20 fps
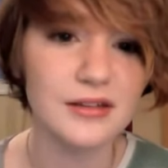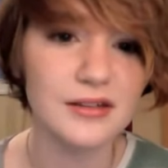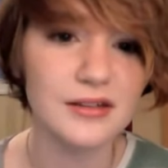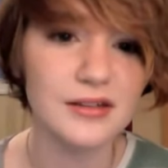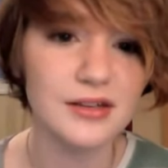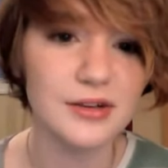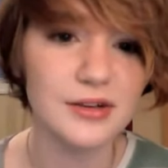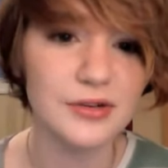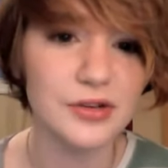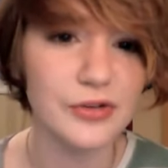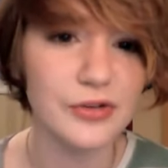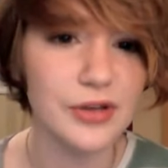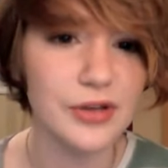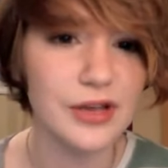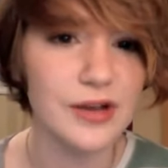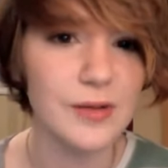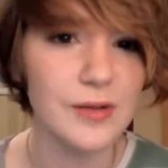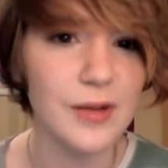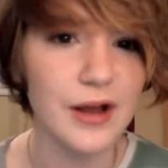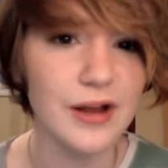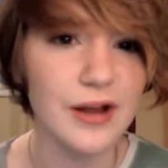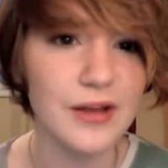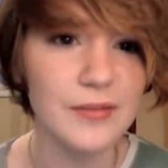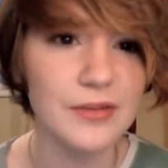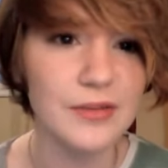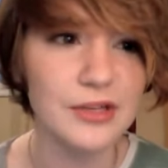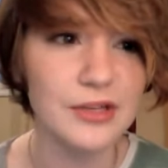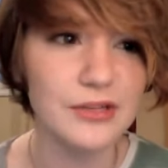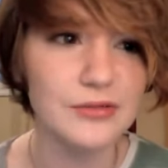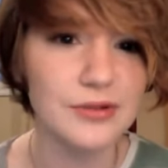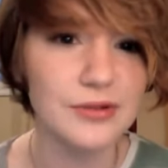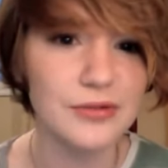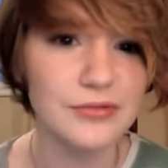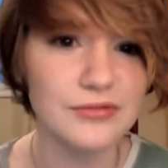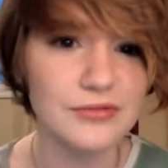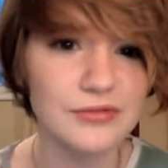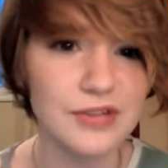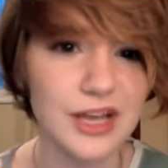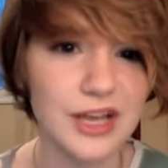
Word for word: you know you hear about it but you don't